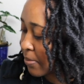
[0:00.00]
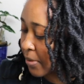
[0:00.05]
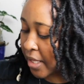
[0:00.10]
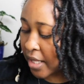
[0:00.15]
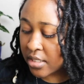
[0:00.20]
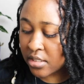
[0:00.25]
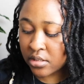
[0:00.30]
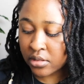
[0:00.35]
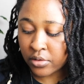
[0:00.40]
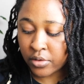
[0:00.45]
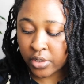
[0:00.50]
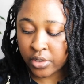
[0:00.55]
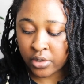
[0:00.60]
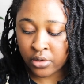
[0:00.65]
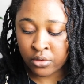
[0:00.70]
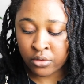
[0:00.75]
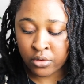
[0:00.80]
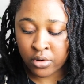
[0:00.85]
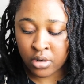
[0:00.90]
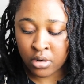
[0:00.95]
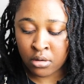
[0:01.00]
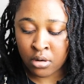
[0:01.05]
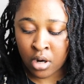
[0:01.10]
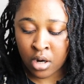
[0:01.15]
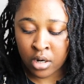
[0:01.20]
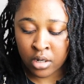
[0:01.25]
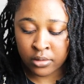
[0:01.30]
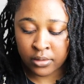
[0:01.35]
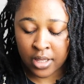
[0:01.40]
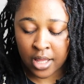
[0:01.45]
supply store. You can order
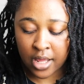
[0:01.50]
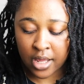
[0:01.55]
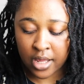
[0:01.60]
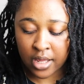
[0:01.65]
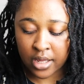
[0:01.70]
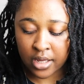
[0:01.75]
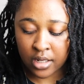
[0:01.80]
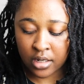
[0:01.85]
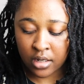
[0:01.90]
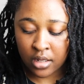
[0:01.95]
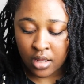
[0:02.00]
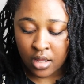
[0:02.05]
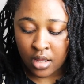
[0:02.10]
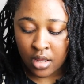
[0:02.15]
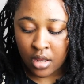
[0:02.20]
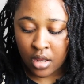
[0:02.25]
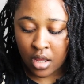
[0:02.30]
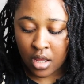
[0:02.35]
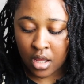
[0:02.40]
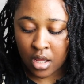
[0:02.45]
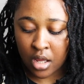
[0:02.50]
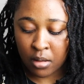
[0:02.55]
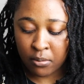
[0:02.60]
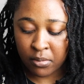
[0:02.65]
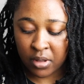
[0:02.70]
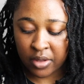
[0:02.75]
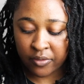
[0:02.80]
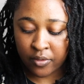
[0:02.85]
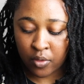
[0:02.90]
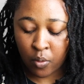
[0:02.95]
online. Um,
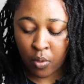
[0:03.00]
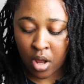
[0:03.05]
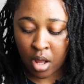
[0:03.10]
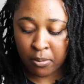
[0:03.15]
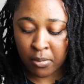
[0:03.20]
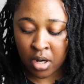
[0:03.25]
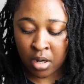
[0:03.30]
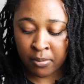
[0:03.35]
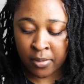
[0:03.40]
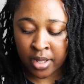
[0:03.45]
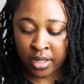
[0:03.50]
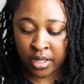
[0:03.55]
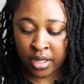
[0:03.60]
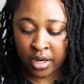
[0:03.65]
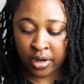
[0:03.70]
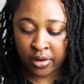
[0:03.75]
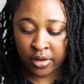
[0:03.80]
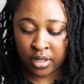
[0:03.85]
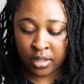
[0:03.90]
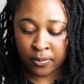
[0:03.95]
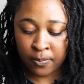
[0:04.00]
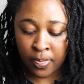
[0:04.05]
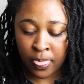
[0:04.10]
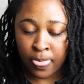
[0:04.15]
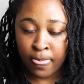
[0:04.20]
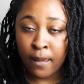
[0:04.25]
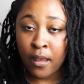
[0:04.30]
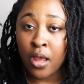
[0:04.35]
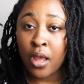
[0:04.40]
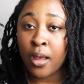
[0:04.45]
even Walmart might carry them.
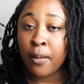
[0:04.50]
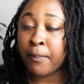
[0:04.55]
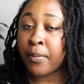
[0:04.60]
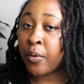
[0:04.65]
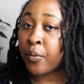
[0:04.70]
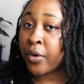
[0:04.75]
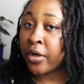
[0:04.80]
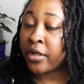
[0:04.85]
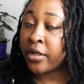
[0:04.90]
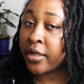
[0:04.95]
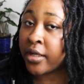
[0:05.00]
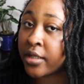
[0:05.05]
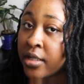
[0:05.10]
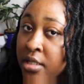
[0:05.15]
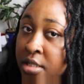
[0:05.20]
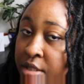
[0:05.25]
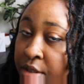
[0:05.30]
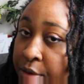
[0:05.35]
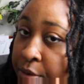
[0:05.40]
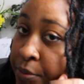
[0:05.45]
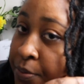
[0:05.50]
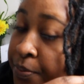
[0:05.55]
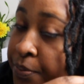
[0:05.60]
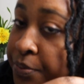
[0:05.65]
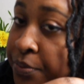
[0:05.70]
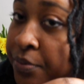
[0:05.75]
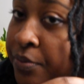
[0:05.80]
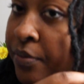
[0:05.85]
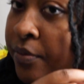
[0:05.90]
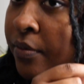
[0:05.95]
But what you're going to do
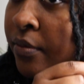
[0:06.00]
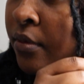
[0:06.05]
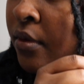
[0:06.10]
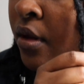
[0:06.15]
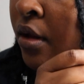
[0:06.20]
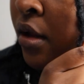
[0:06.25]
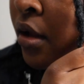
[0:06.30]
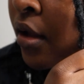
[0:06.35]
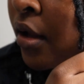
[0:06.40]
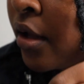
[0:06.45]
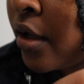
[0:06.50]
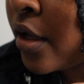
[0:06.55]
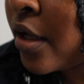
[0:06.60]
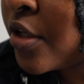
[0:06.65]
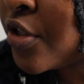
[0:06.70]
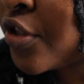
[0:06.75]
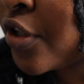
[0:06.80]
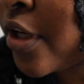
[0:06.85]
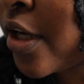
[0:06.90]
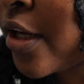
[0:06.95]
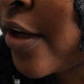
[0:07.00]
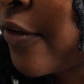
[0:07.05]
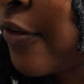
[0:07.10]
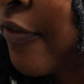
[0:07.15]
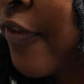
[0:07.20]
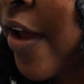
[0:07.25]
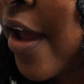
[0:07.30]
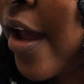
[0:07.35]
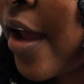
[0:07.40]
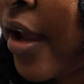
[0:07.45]
is you're gonna
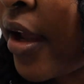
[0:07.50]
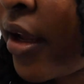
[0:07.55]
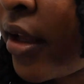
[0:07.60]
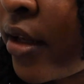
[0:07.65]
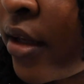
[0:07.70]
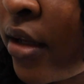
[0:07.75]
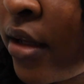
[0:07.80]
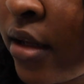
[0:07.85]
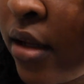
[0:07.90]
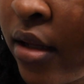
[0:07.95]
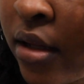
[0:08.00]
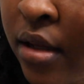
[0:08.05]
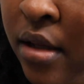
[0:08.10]
find